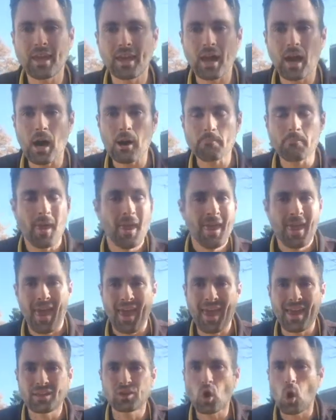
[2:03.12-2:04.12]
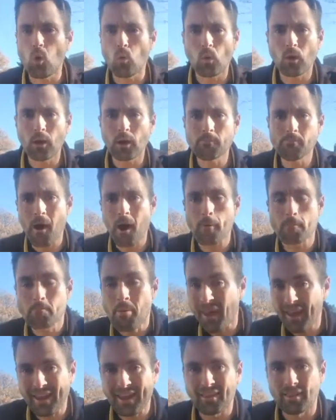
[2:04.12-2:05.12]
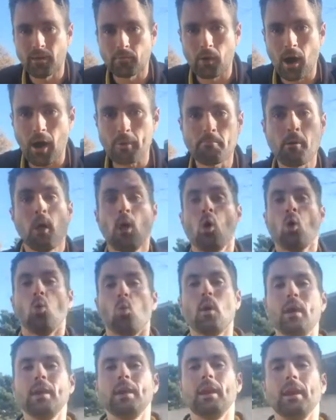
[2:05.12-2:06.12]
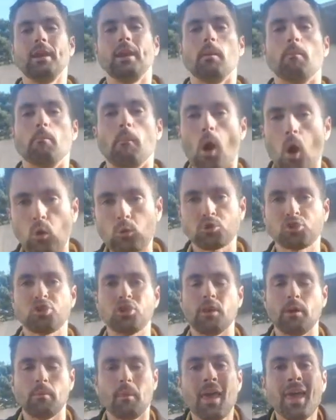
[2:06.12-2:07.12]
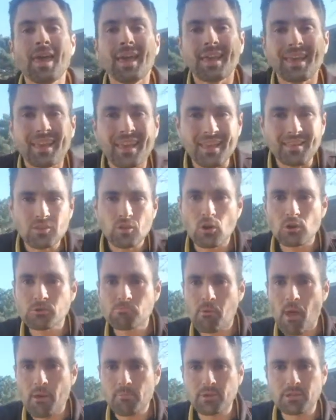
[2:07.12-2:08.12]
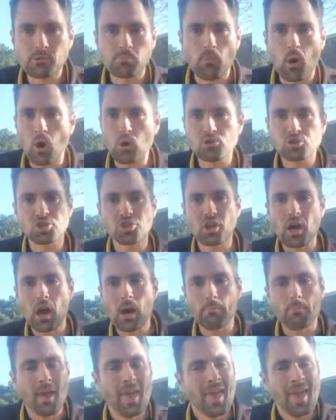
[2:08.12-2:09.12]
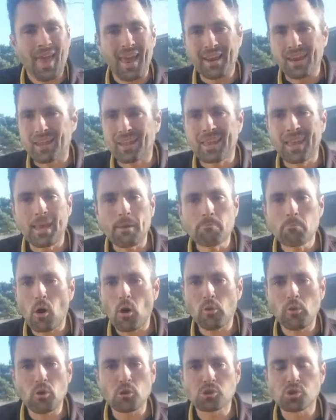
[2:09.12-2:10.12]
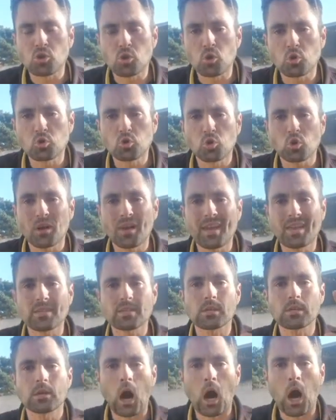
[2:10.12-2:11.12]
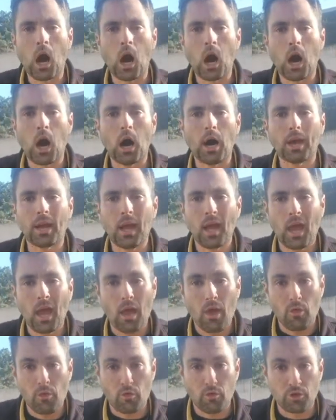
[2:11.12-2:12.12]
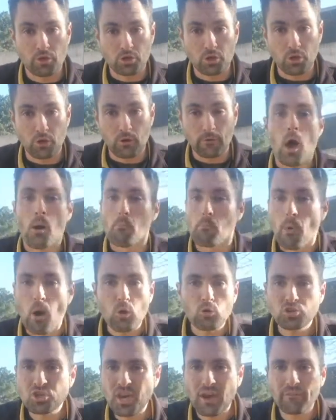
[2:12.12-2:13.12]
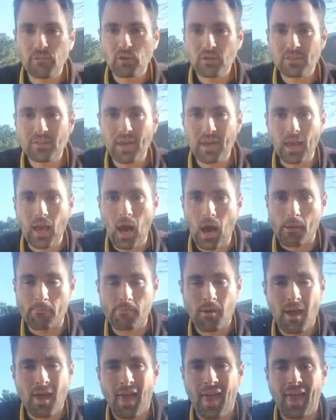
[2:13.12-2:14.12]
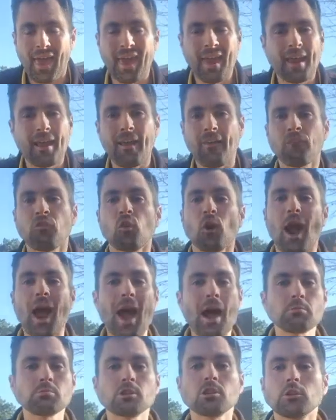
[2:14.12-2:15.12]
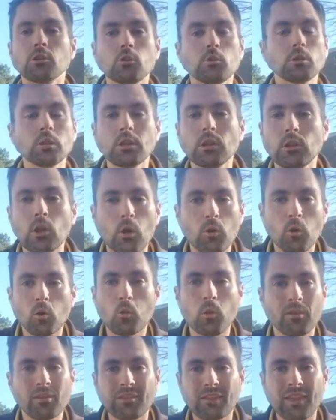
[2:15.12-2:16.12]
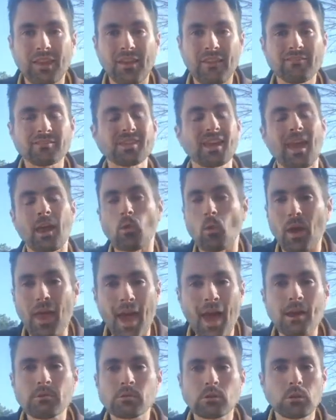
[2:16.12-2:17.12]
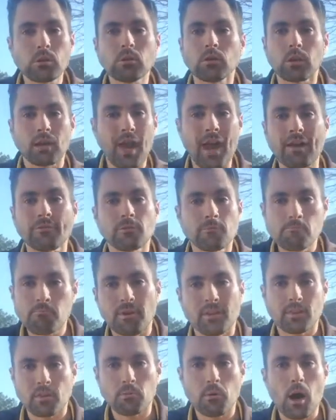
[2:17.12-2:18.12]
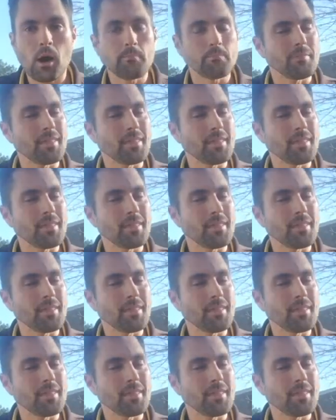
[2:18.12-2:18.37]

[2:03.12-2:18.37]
up, and don't worry about picking them up. We need to mulch them. Get those babies mulched up and keep all those nutrients on the turf. Mulch everything up. And if you're absolutely loaded with leaves and we absolutely have to pick them up,